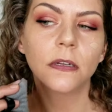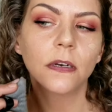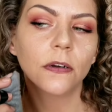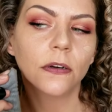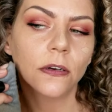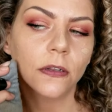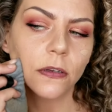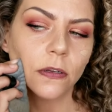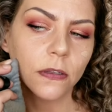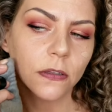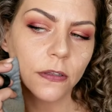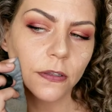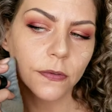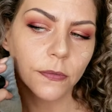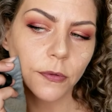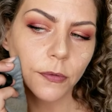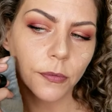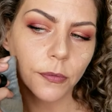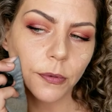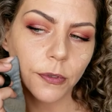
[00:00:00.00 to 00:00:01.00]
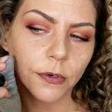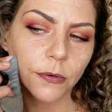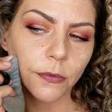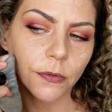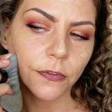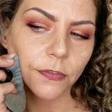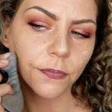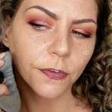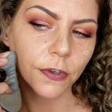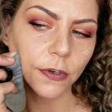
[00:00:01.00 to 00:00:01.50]
I don't know, this might be better
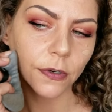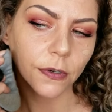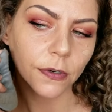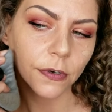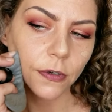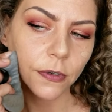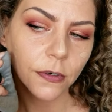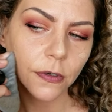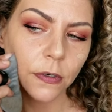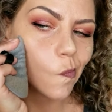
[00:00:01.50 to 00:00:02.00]
with a finger.